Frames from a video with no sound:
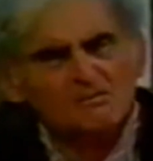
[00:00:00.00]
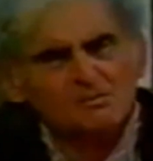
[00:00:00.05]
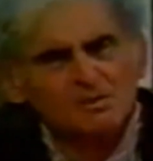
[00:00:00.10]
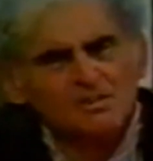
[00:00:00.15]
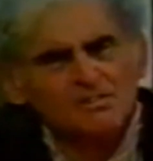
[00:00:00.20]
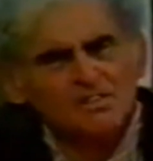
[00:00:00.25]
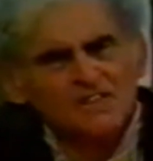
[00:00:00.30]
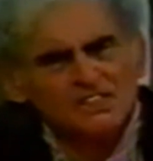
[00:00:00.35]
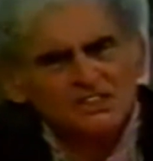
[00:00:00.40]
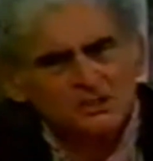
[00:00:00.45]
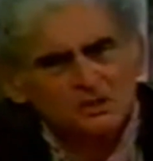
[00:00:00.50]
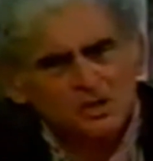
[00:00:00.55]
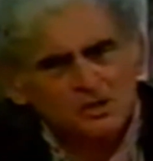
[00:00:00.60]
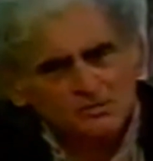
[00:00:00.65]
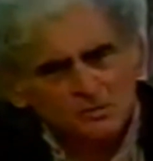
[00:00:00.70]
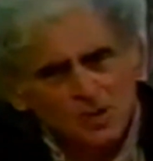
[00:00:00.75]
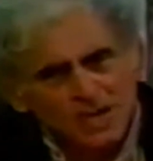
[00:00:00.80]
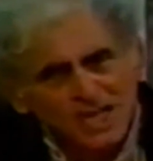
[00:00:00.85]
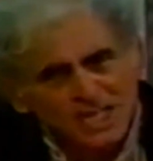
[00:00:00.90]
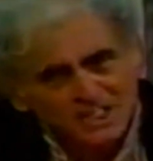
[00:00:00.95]
And professor
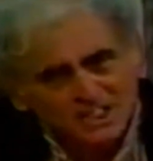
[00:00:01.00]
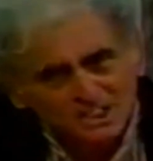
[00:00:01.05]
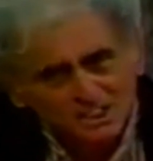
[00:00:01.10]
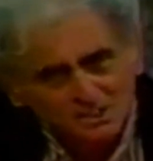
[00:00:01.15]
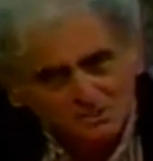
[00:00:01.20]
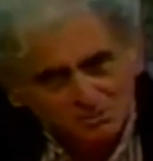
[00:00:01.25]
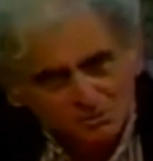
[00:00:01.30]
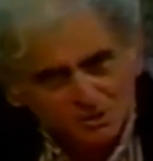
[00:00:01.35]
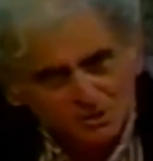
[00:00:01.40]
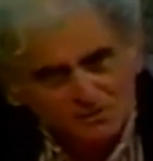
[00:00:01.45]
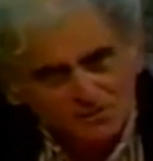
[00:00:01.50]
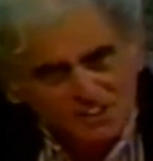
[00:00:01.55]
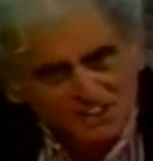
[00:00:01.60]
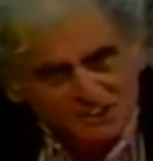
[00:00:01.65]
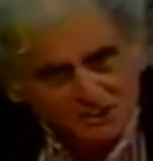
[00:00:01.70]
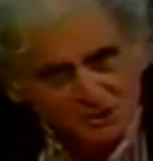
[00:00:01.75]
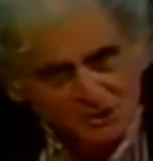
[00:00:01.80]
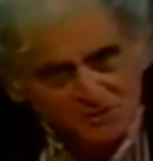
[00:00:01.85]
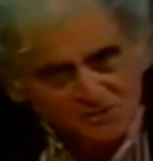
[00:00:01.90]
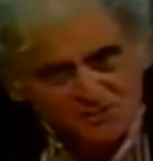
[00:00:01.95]
of what?
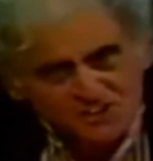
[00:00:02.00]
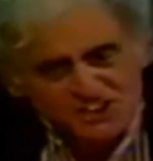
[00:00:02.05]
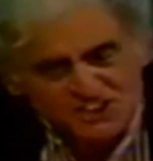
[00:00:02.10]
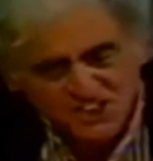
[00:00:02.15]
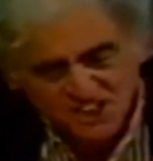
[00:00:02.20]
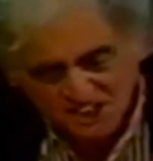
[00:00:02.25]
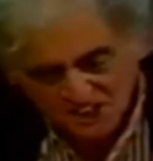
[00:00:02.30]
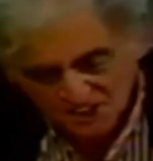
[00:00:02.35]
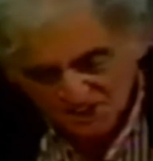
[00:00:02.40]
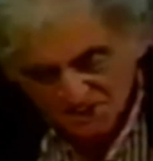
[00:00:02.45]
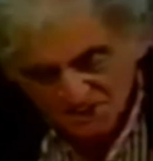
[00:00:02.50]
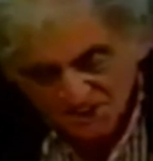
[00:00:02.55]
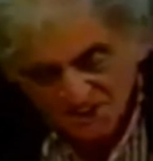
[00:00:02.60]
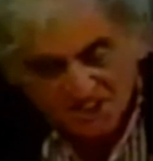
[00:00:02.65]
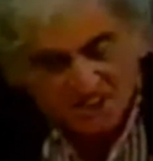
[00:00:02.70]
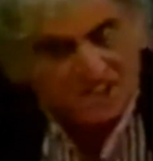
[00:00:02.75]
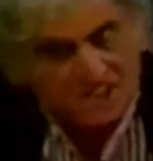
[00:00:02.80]
Professor of physics.